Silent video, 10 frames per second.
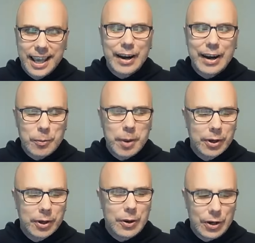And I
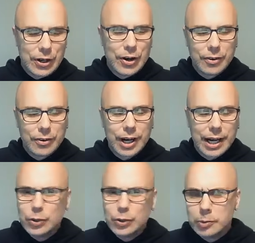remember going over and
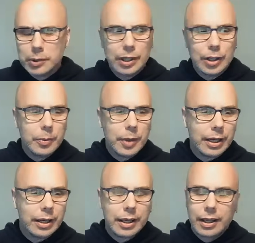I knew him a little
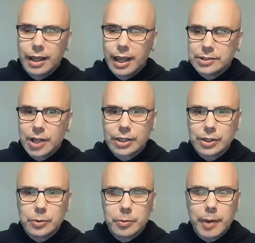bit and
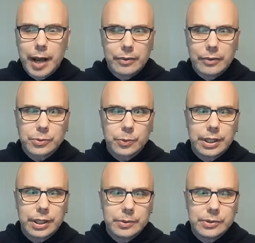talking to him about it. And this one
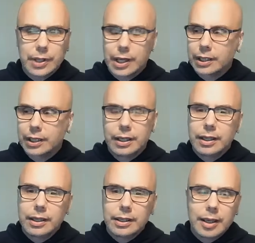day he was like,
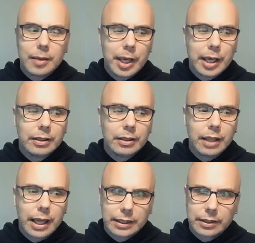yeah, man,
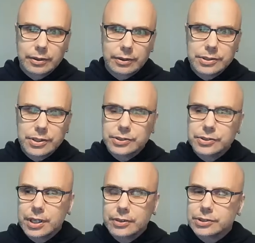like there's this
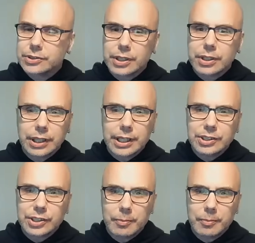thing called
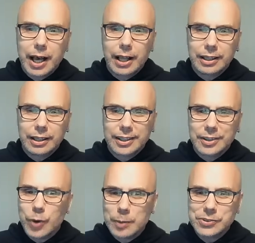HTML
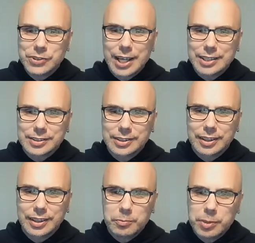and websites
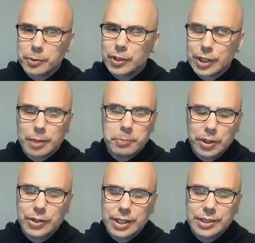and people are going to
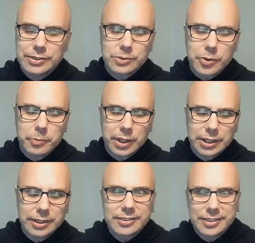build these. That's where the
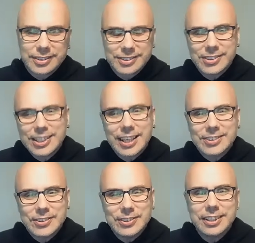money is. So yeah,
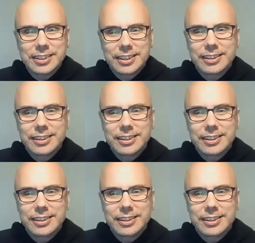totally.